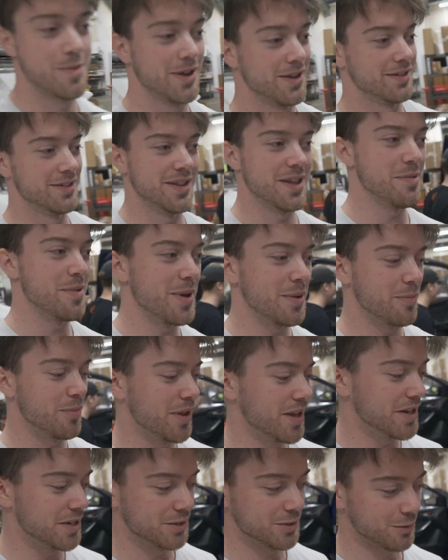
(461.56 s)
make
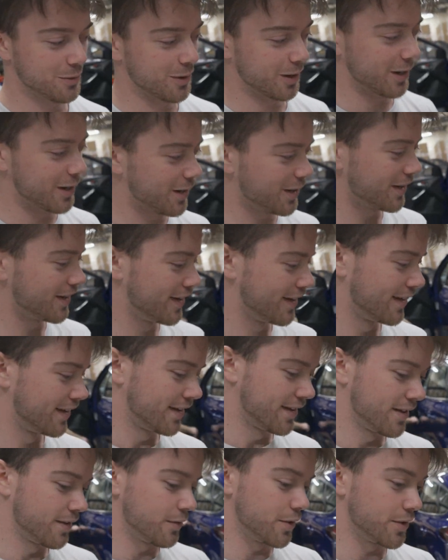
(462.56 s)
plenty of torque.
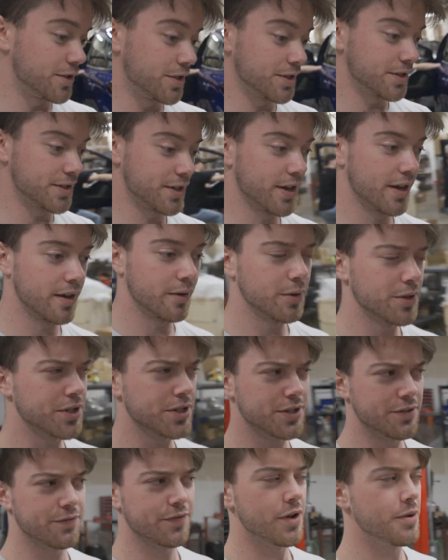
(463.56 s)
Which is
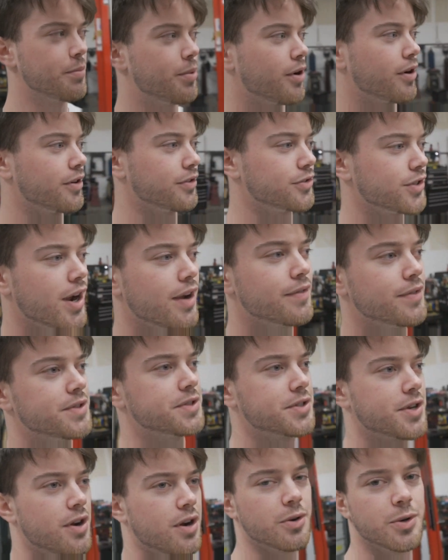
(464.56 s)
the fun part of driving
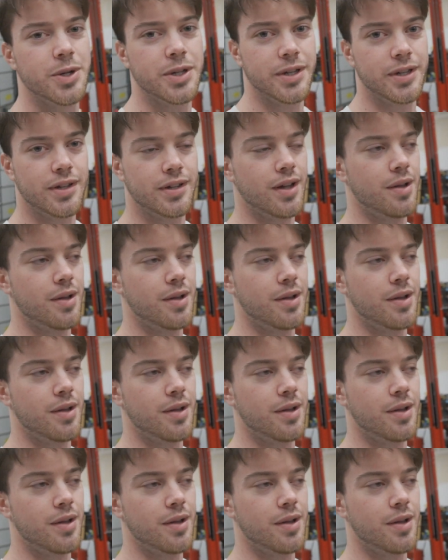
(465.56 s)
this car, really.